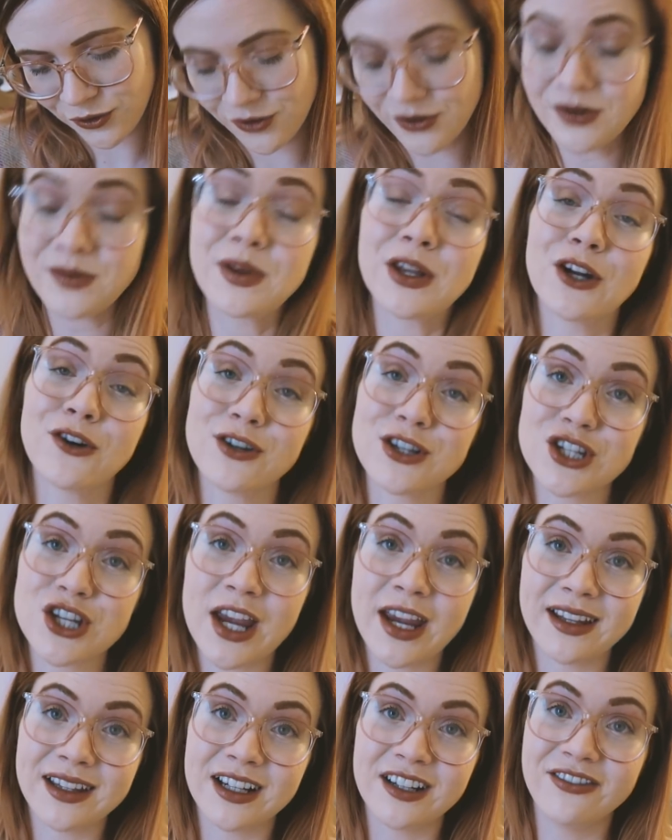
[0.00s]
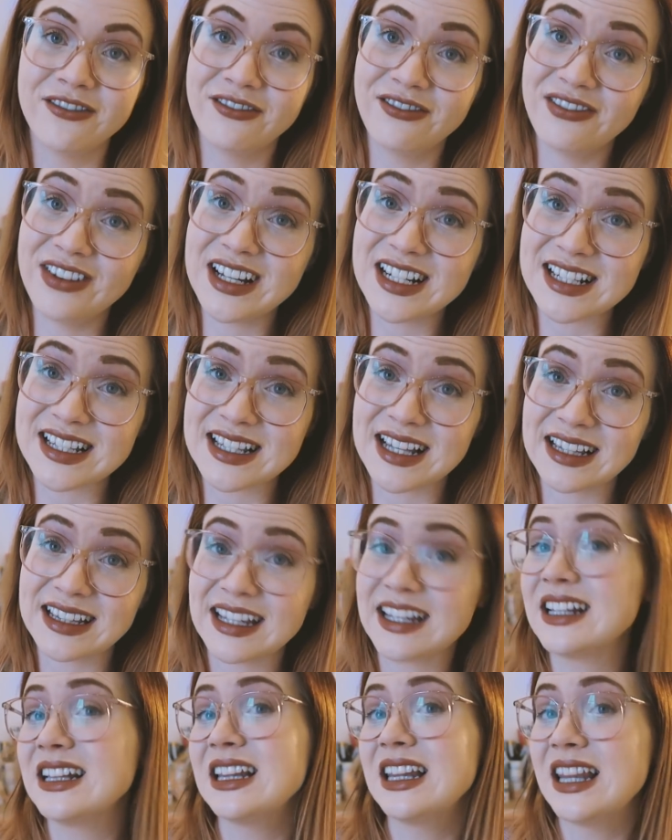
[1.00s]
or you know, in Czech they're
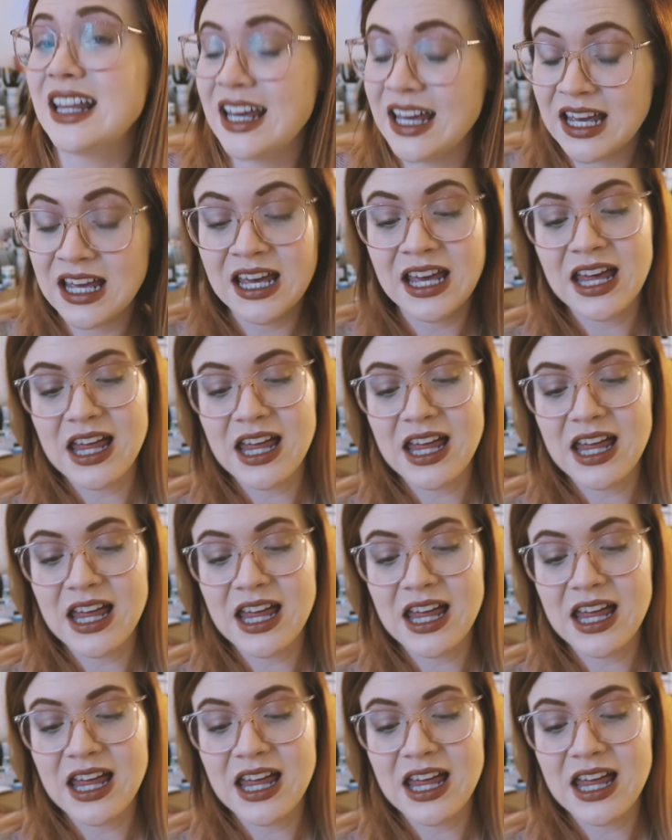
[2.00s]
versatile